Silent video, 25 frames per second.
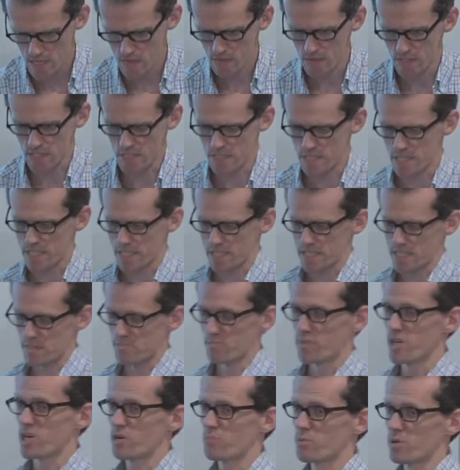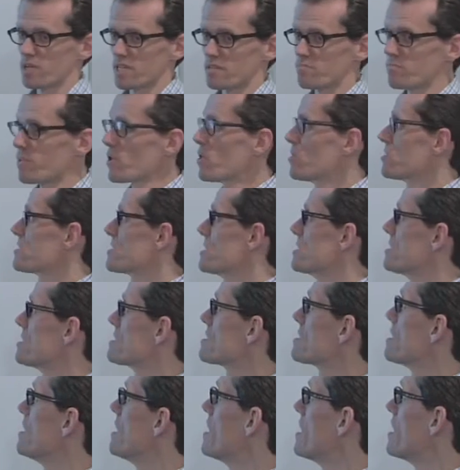these things in purple in
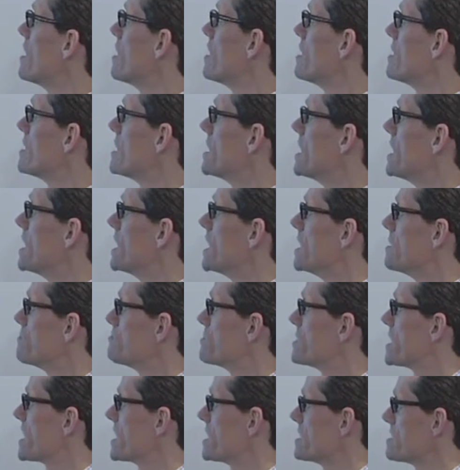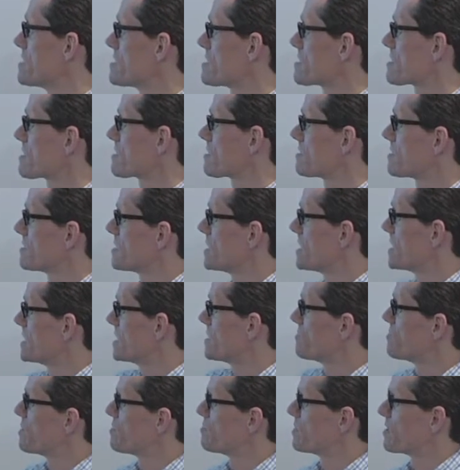boxes are dates in
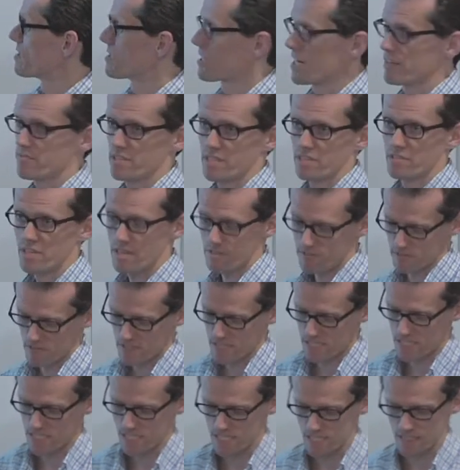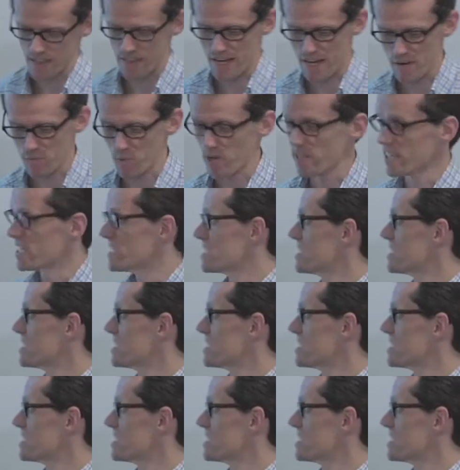the bibliographic references, and that one